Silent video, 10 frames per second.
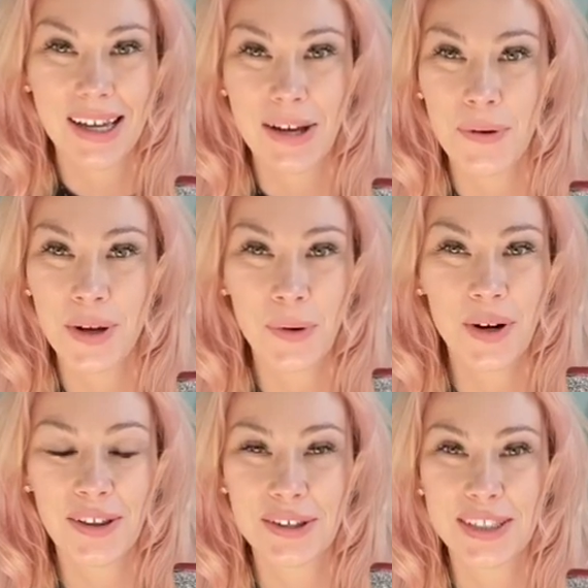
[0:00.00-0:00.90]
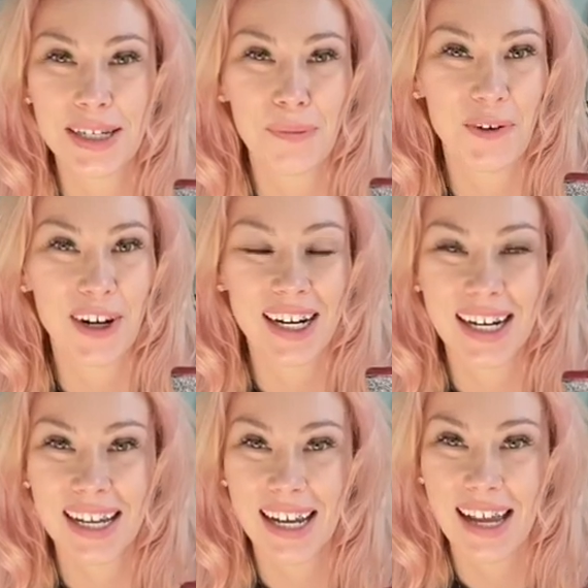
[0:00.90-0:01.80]
We don't wear those anymore.
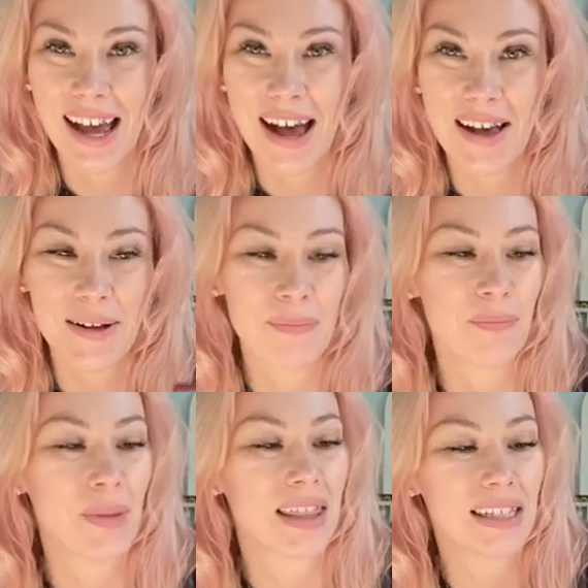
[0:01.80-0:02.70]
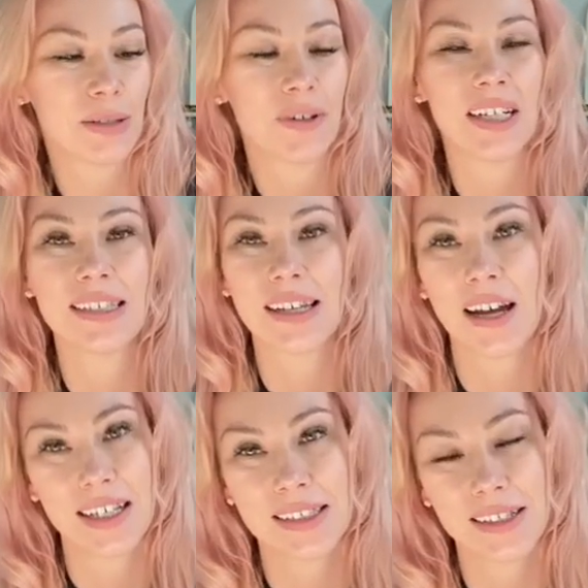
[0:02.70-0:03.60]
But this one is a
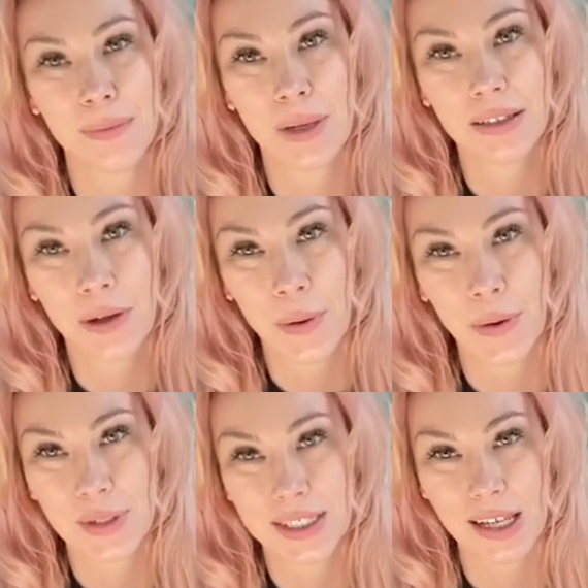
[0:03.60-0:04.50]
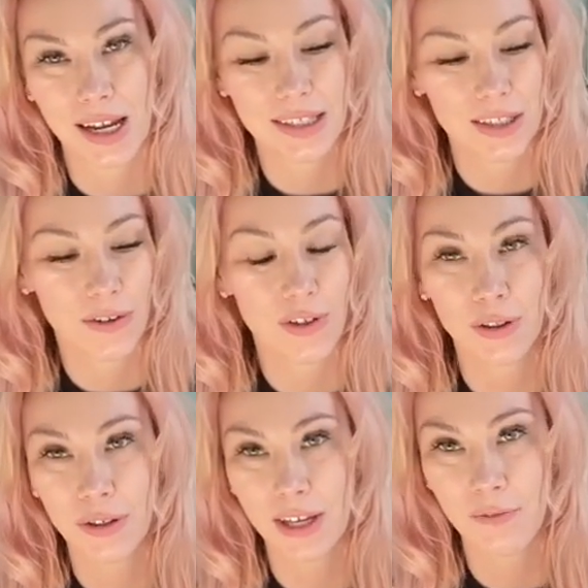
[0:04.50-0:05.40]
custom logo design. So if you're
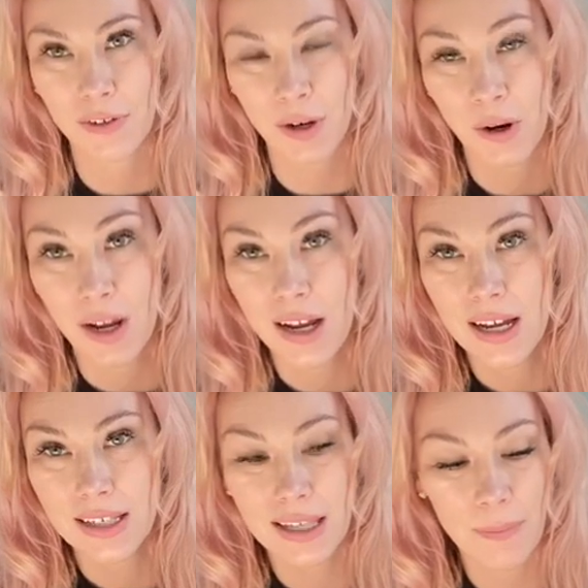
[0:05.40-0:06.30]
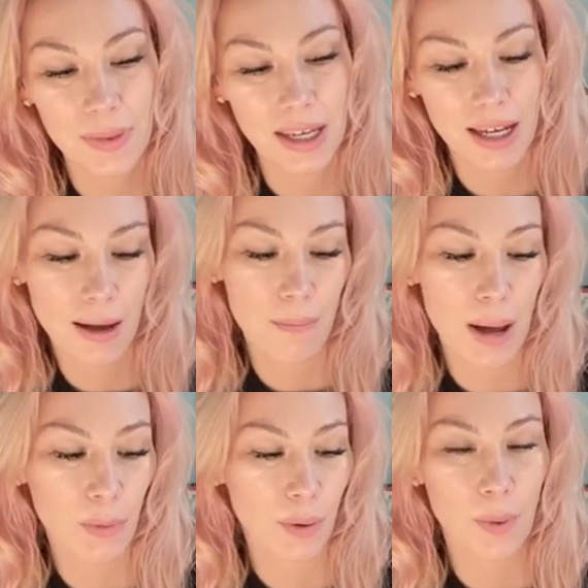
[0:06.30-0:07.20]
looking for something
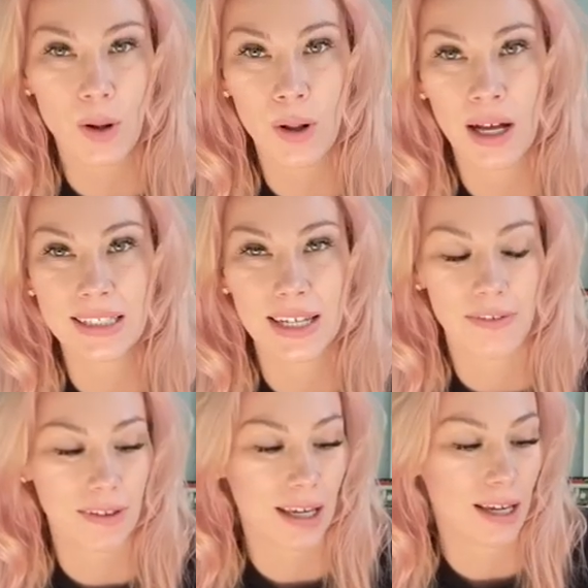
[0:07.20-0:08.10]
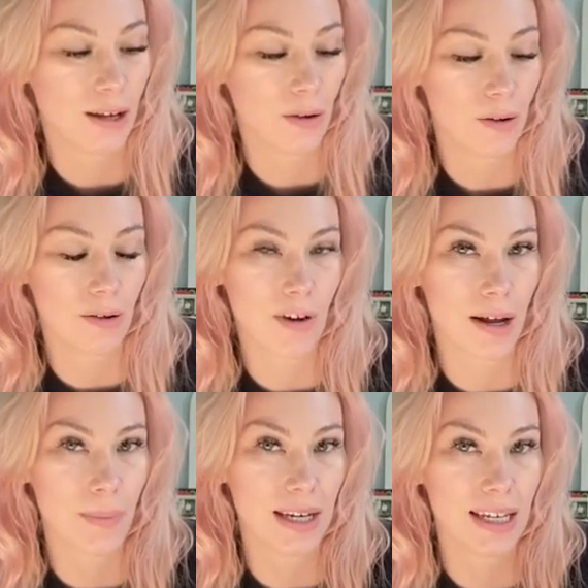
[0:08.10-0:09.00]
memorable, I definitely
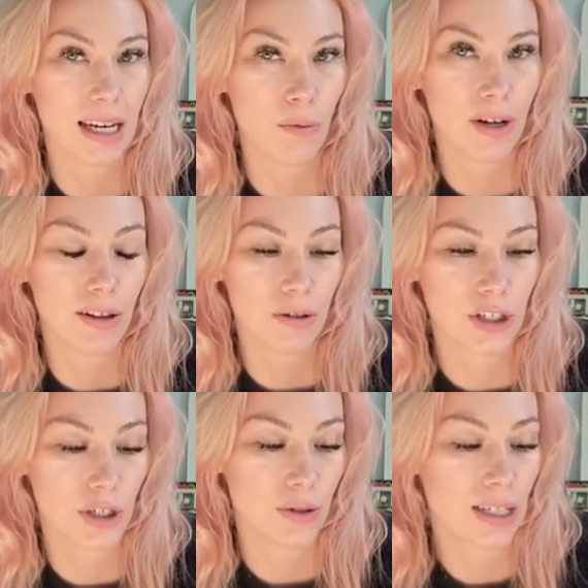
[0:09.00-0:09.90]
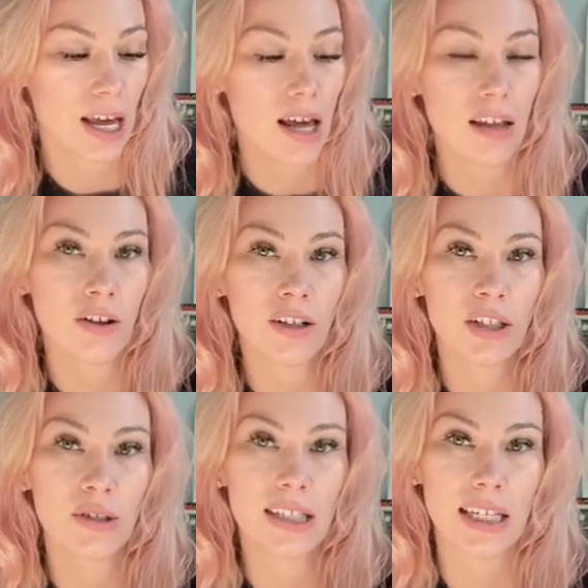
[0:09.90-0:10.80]
recommend getting one of those shoes. They're also
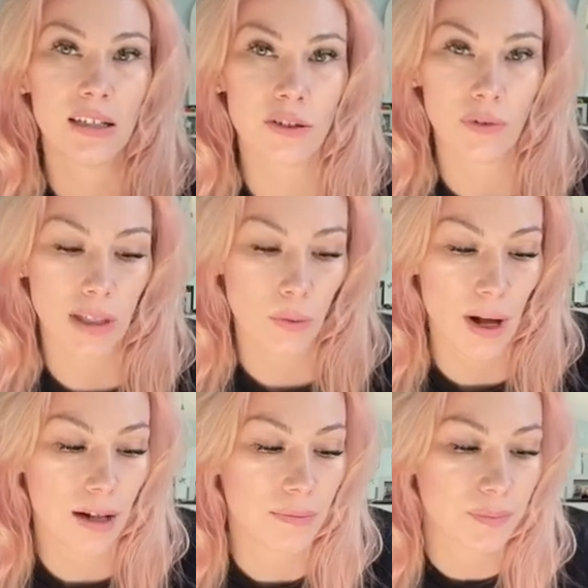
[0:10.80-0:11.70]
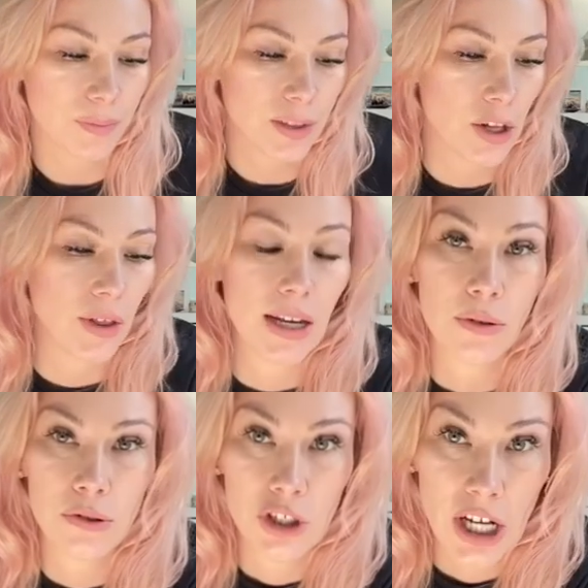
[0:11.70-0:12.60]
sealed really well, so they don't
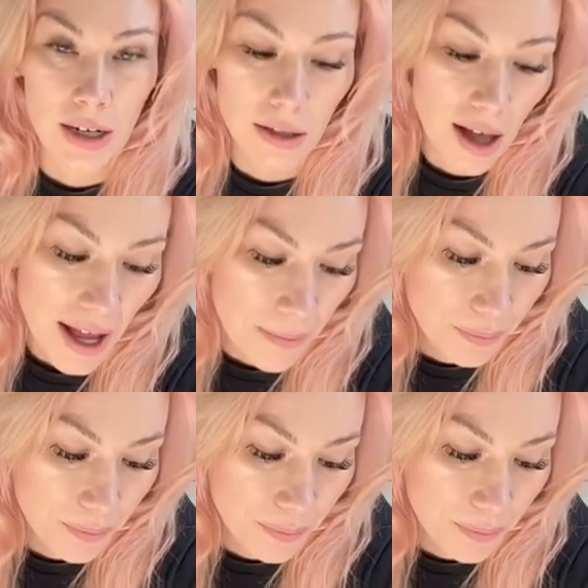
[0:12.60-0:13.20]
shed a lot.